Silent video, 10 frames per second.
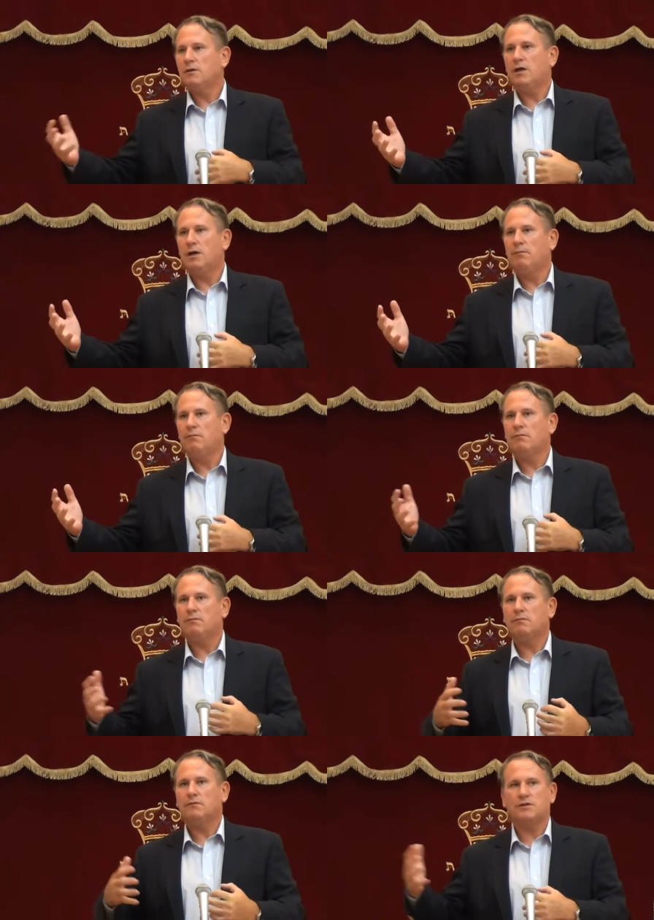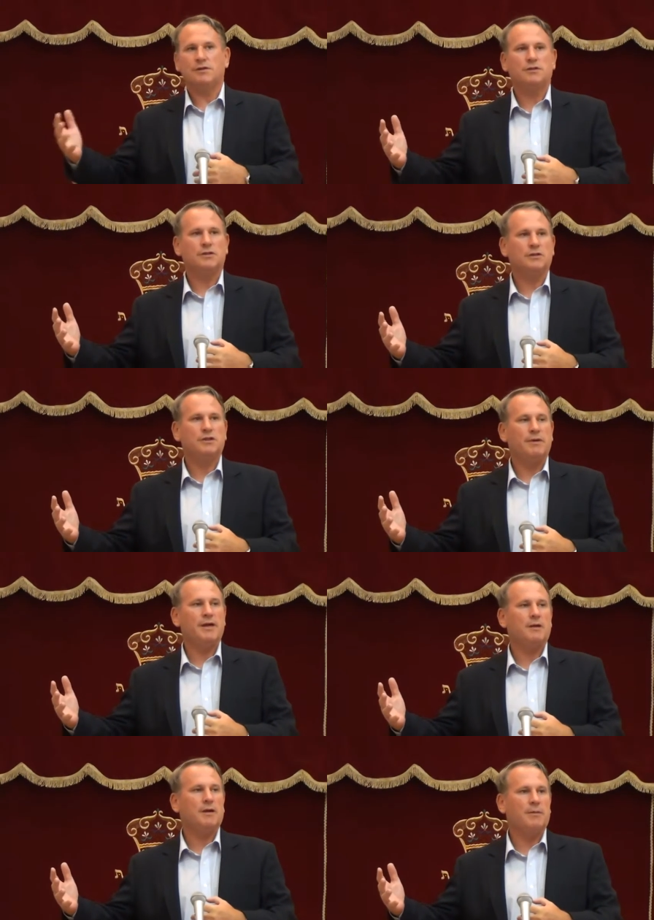to
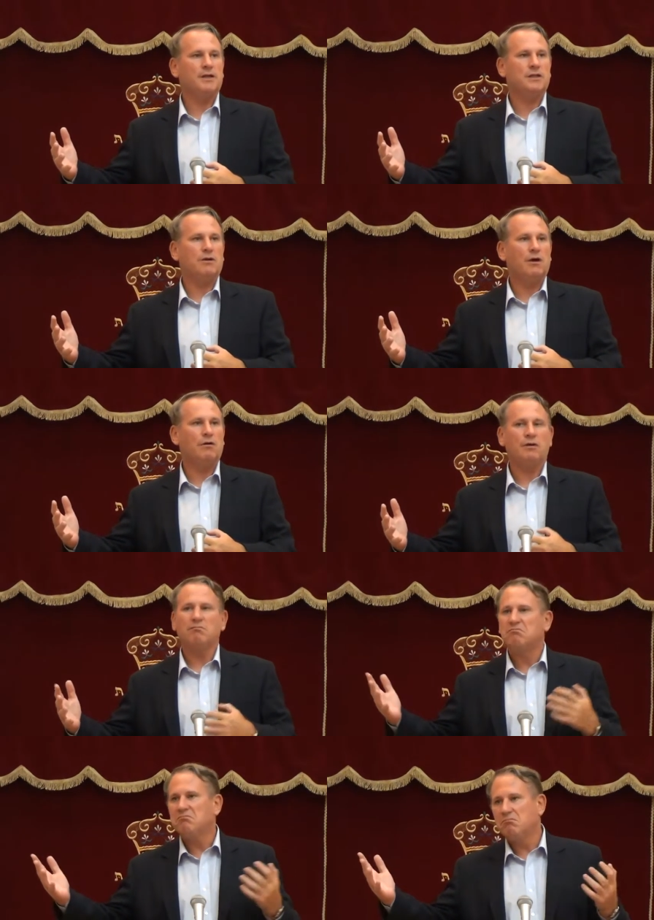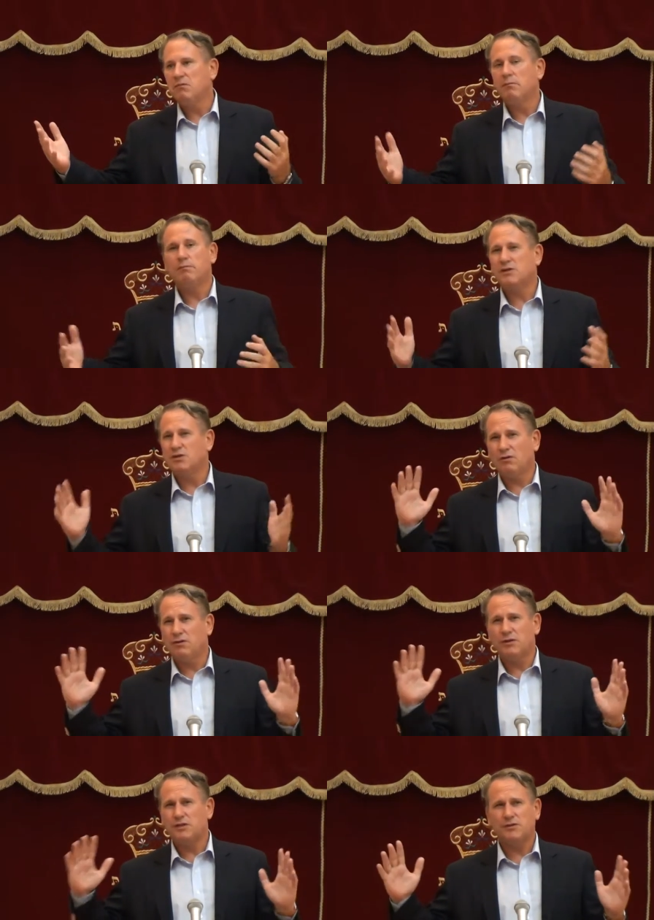make Hamas go hungry. It's
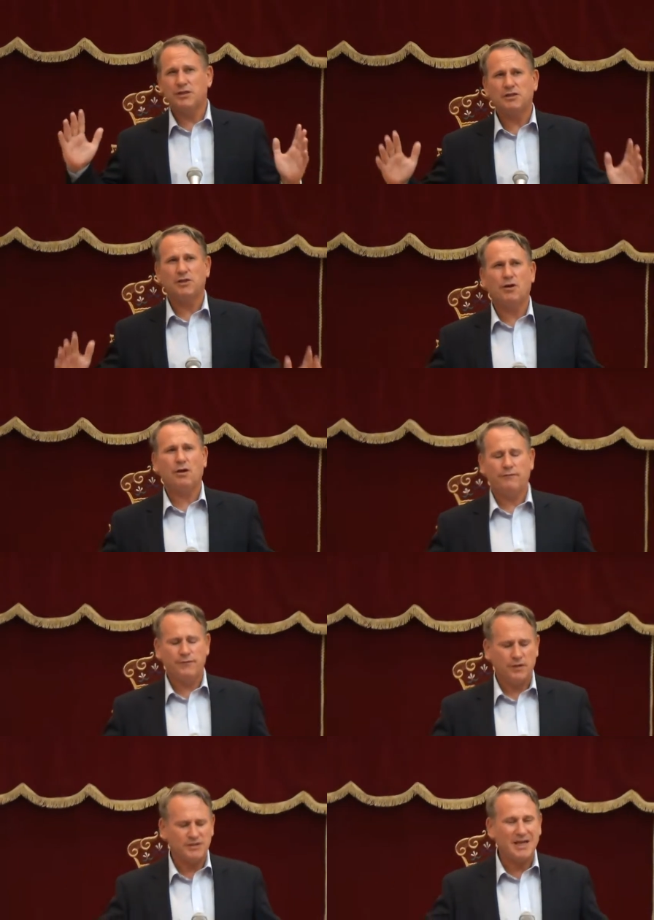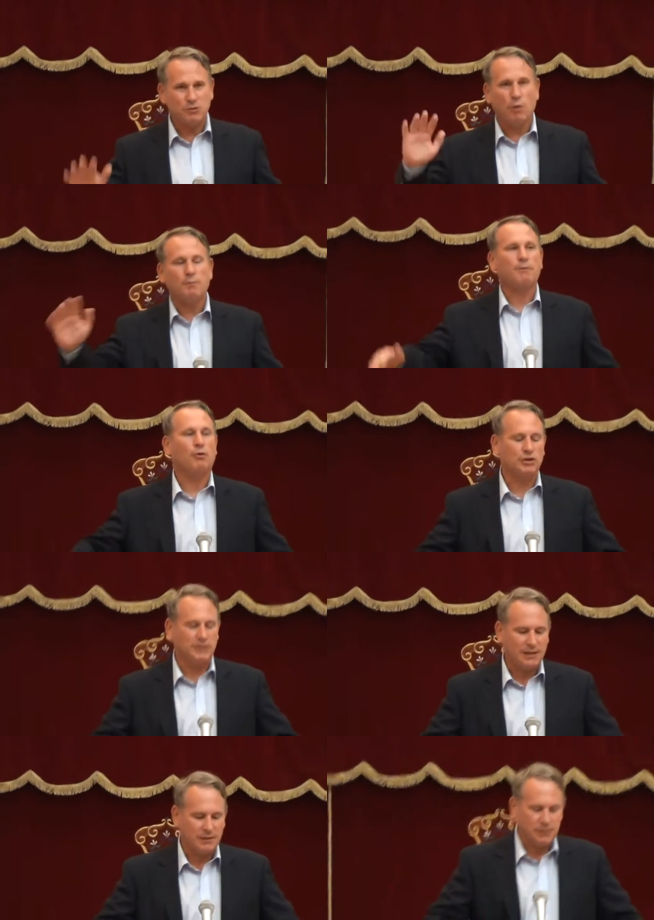not, these are things not hard and fast. That's what
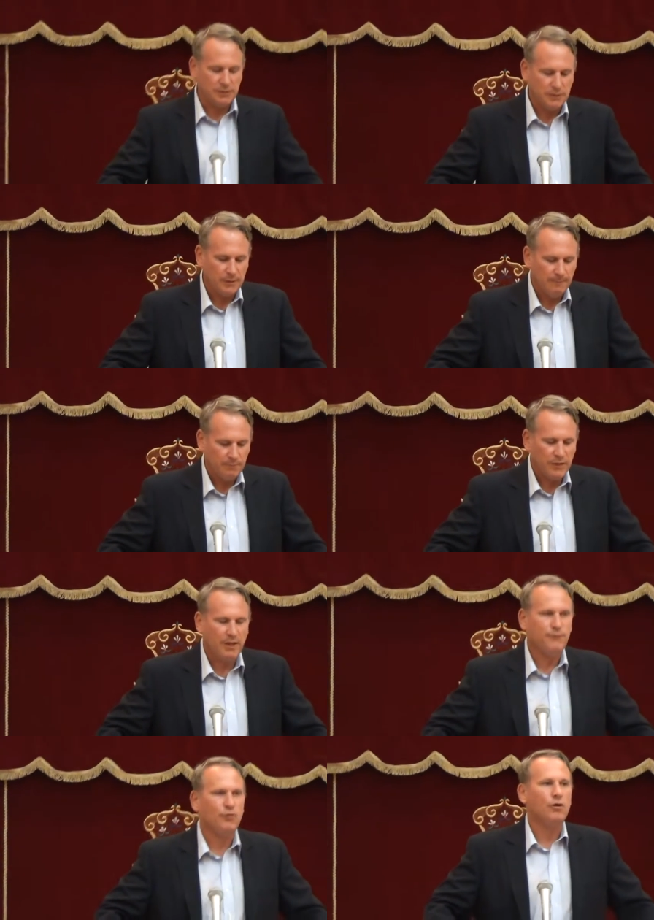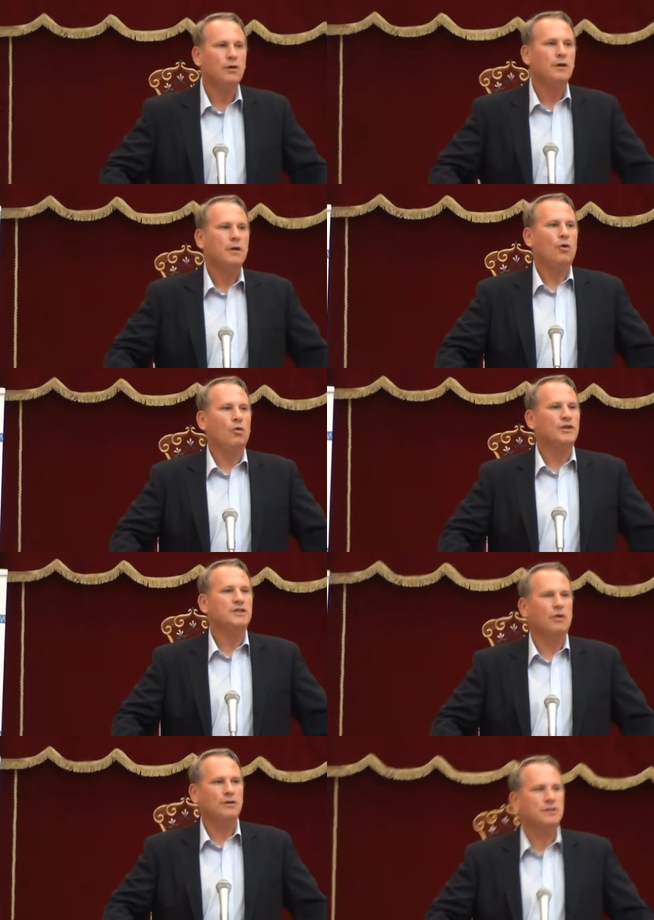proportionality is. Therefore, all
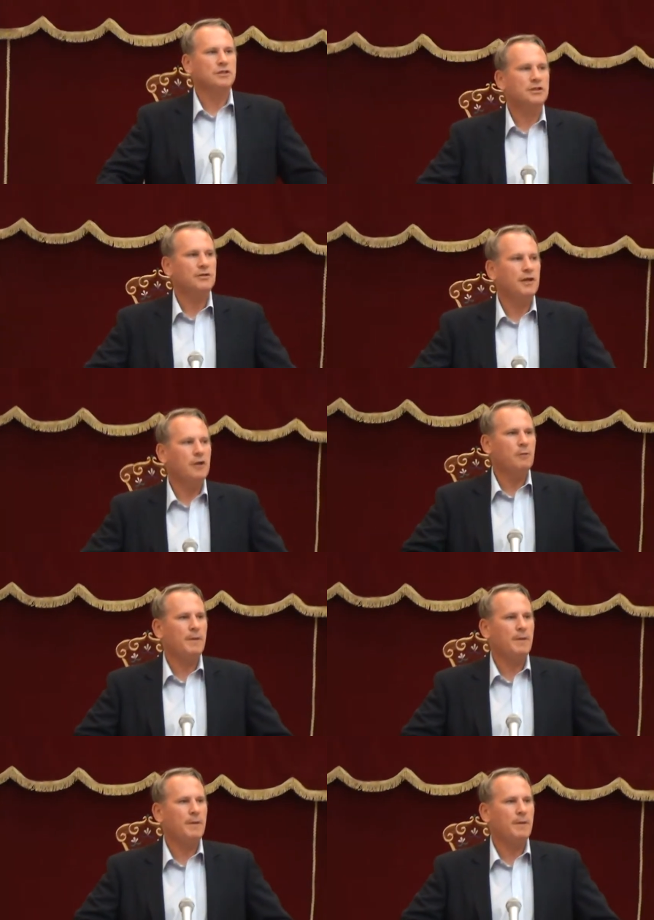this nonsense that you hear